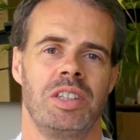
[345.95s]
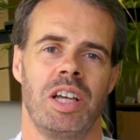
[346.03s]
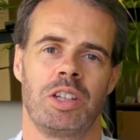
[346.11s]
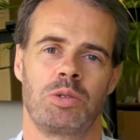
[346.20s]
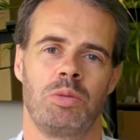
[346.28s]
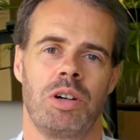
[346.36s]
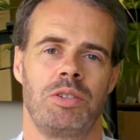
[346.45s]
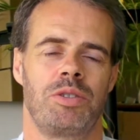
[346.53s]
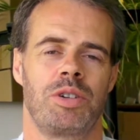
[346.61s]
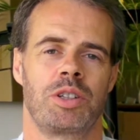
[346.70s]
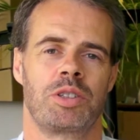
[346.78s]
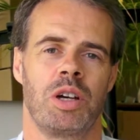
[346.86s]
That's why,
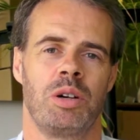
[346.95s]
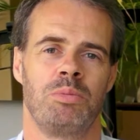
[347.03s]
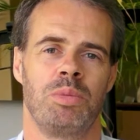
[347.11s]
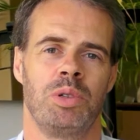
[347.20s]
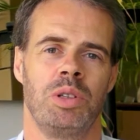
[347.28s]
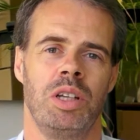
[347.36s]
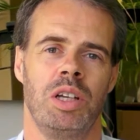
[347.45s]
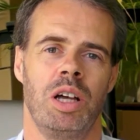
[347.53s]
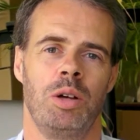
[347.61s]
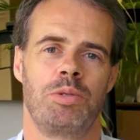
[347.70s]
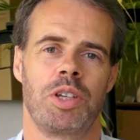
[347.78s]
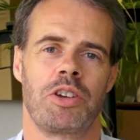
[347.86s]
for example,
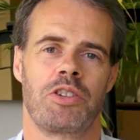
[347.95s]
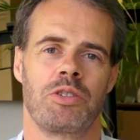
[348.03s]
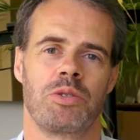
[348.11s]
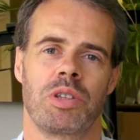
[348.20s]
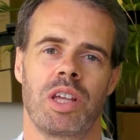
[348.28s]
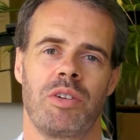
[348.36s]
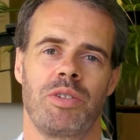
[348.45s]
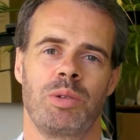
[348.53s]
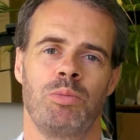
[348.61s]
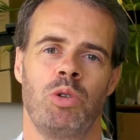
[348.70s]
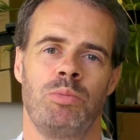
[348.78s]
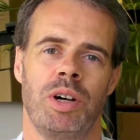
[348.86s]
obsessions with
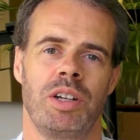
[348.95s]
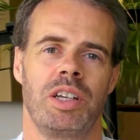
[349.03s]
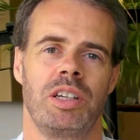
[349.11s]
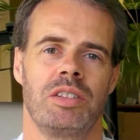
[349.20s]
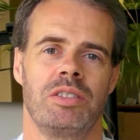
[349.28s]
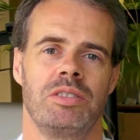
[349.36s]
having more money,